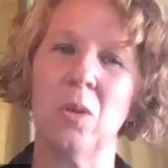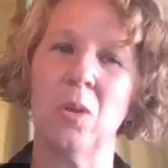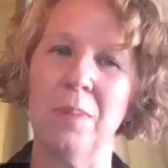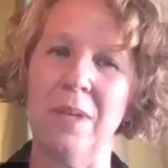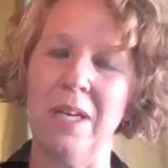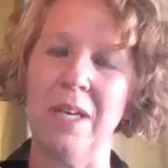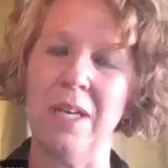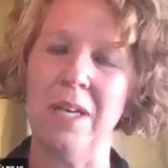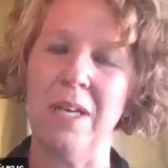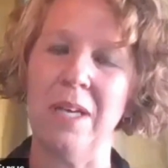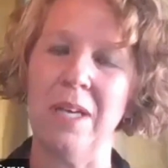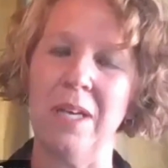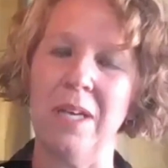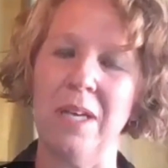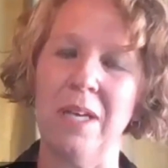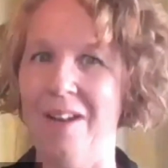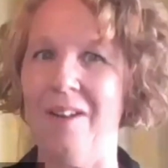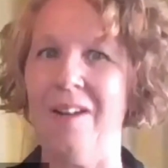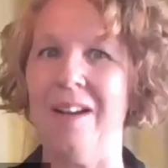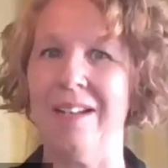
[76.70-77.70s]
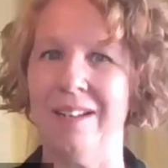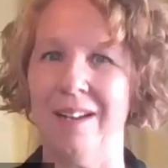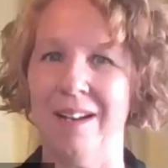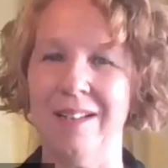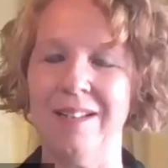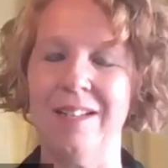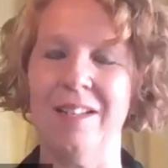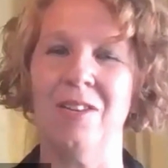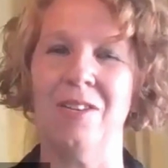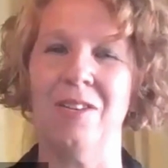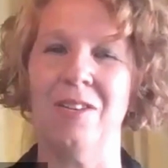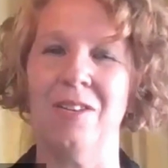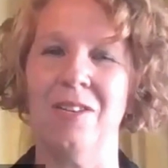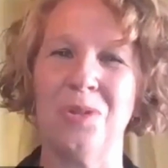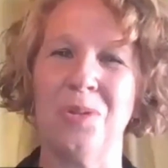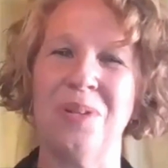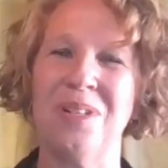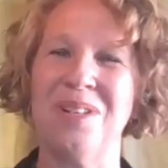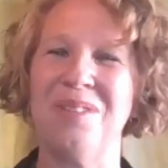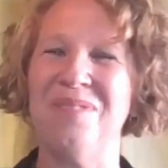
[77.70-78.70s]
bit to how I got here.
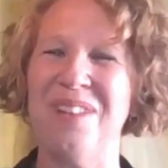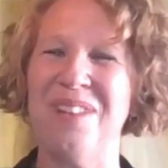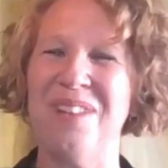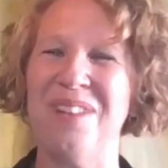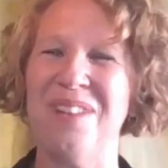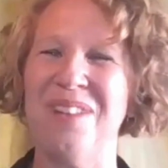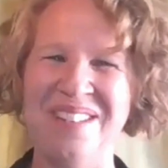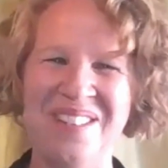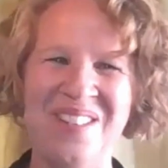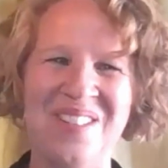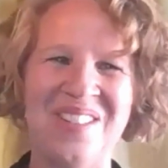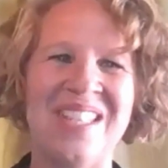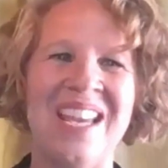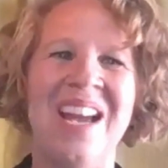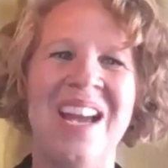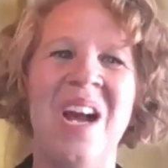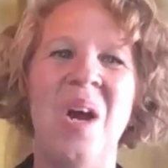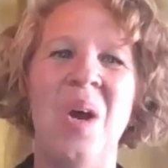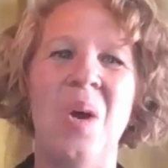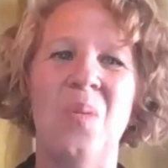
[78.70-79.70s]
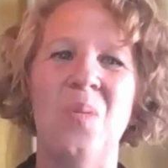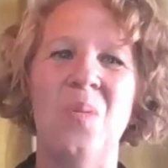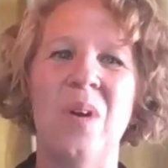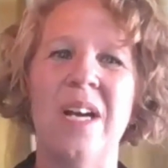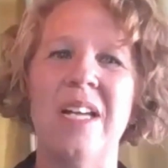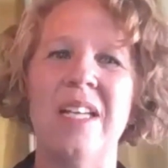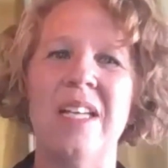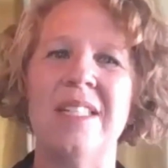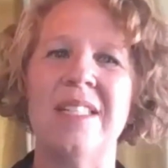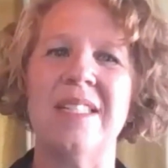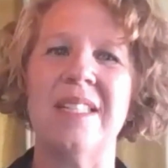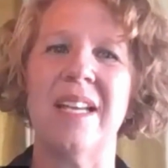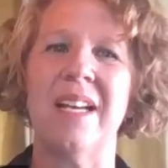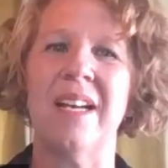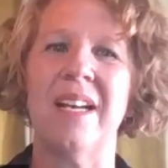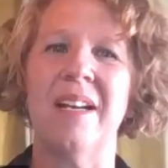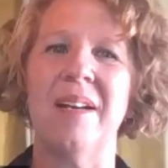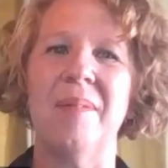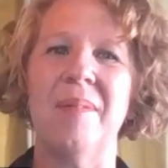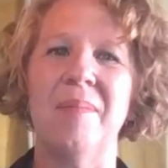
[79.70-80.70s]
Those 25 years was
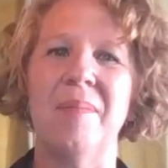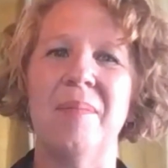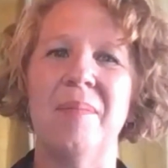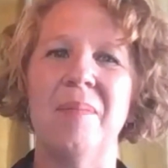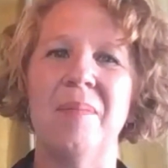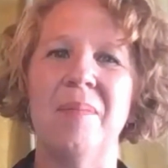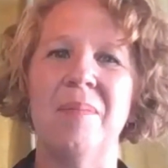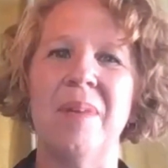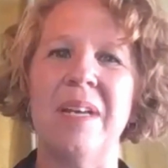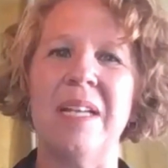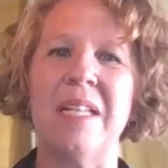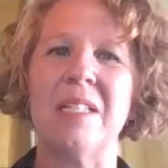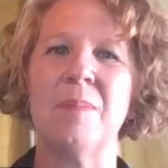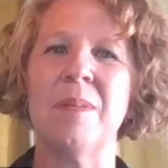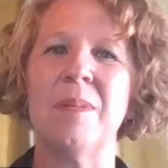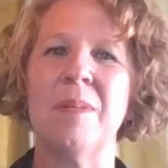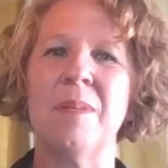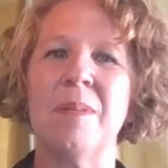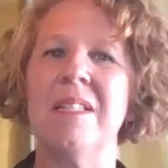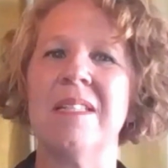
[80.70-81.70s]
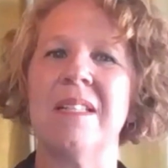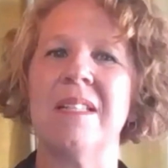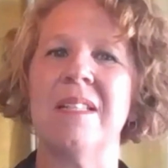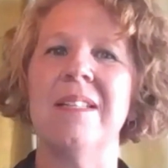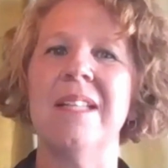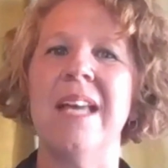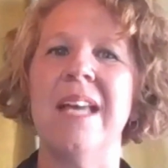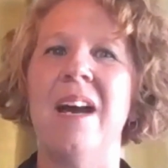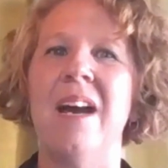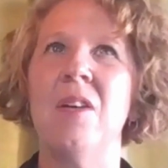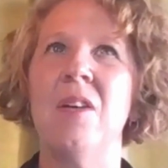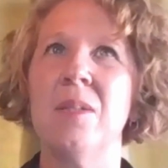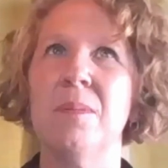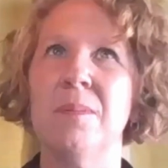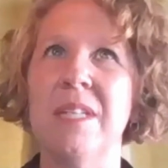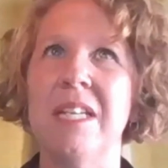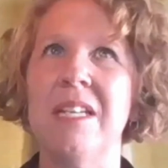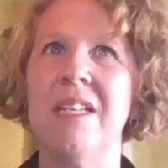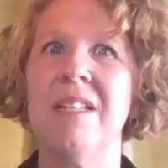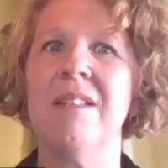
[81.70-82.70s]
my experience allows
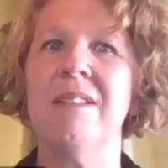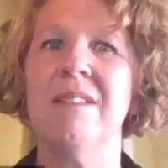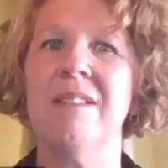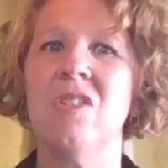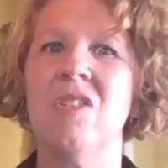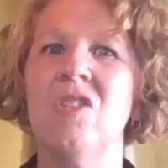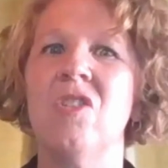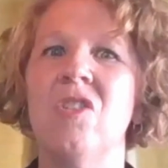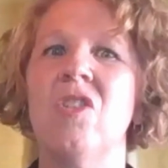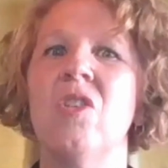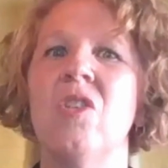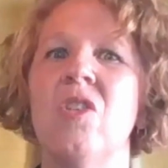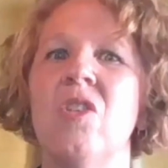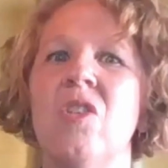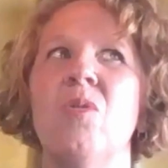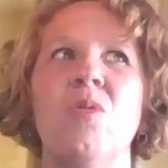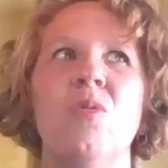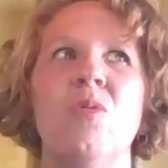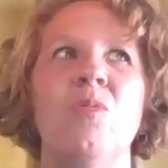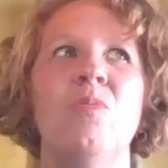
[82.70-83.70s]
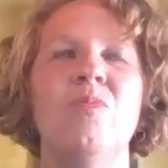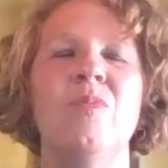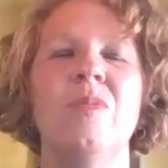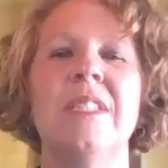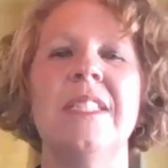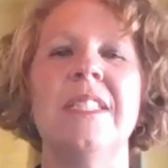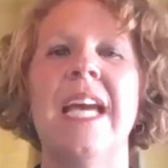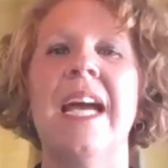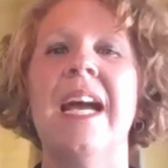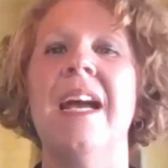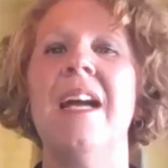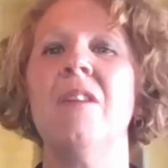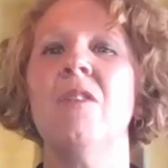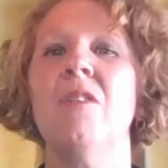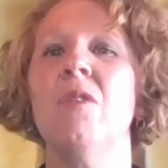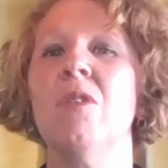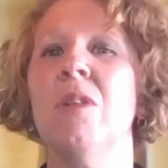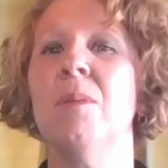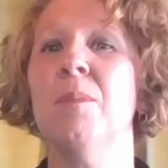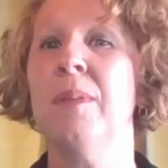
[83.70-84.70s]
me to
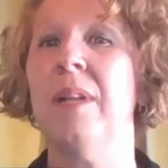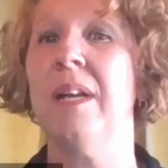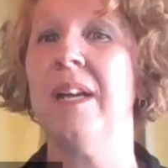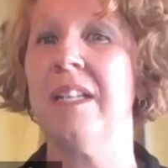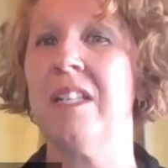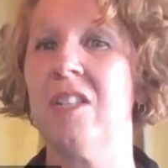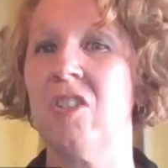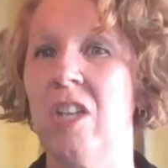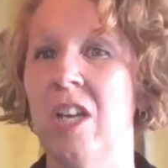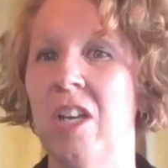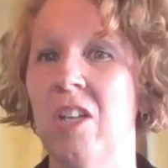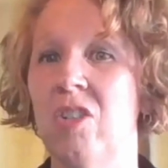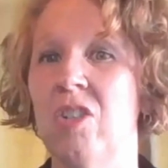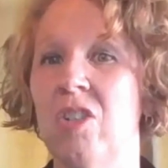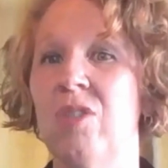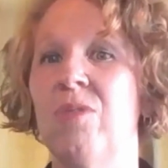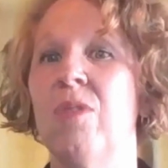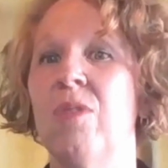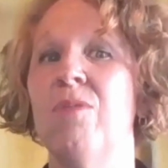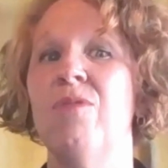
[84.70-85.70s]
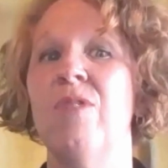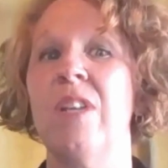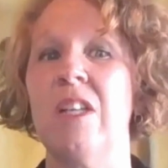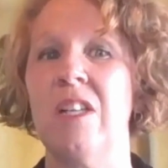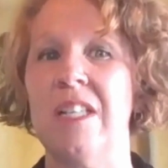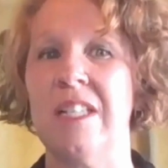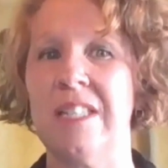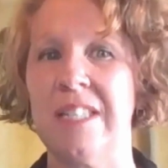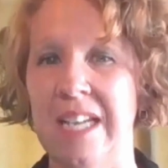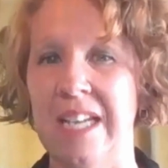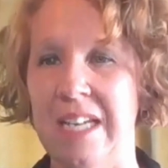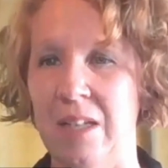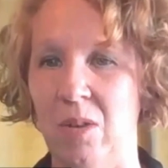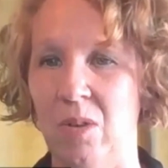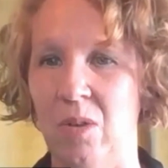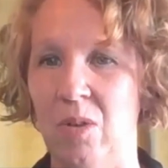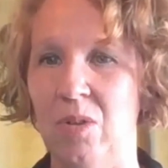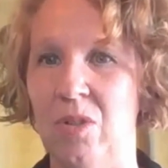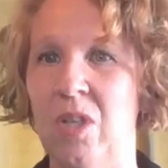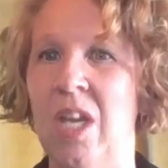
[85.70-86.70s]
tackle compliance challenges from various
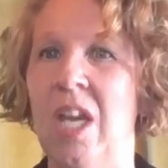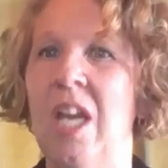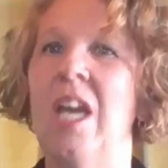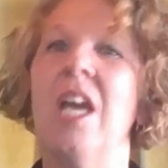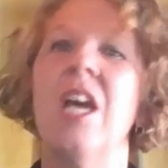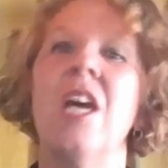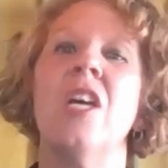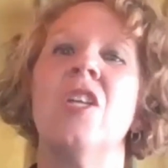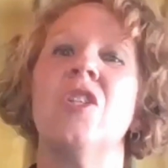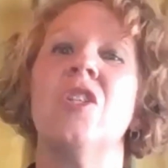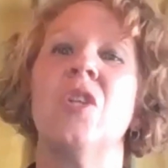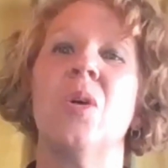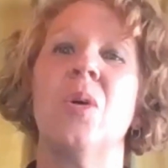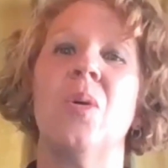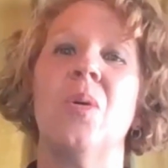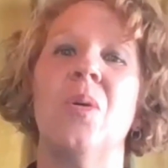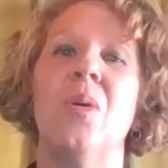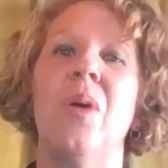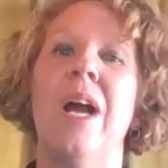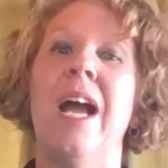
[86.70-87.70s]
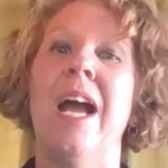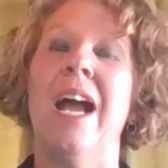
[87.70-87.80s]
angles. So